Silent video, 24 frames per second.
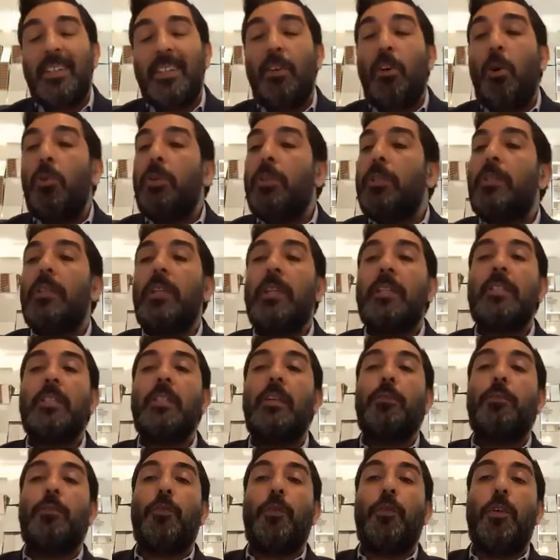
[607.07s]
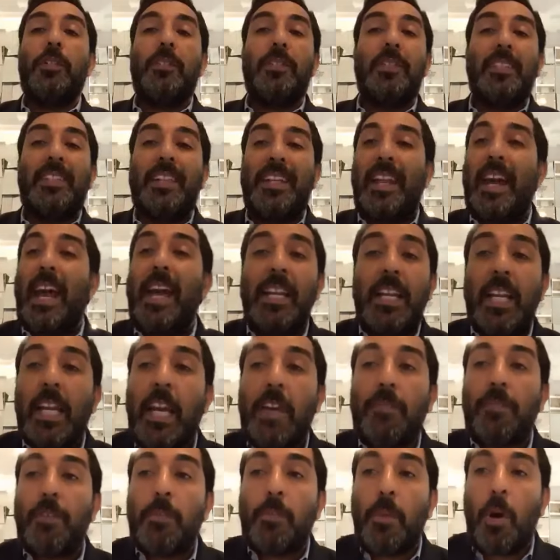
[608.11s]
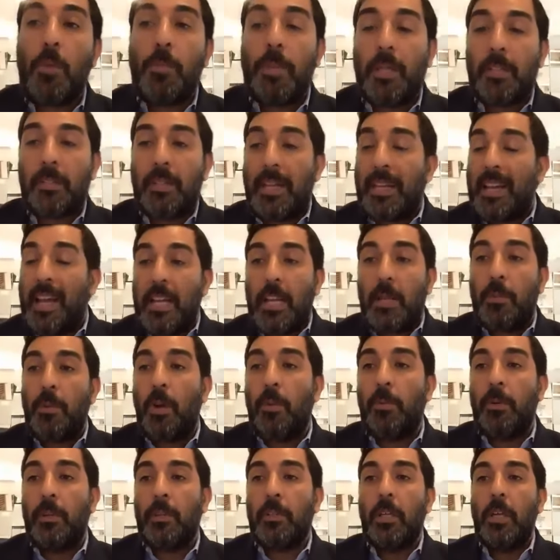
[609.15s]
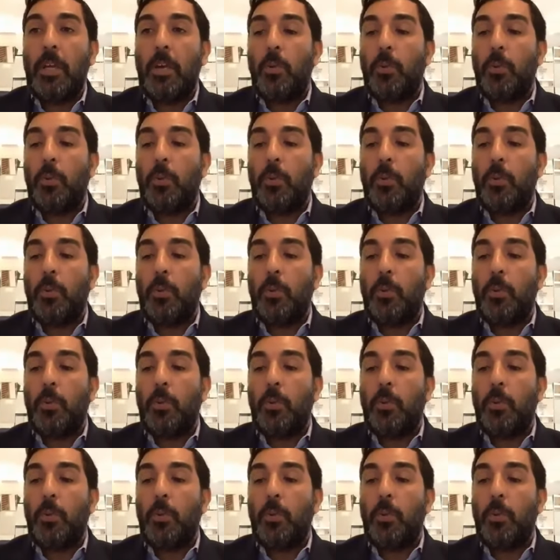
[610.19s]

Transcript: only thing that's left for us that at any given moment, at any moment,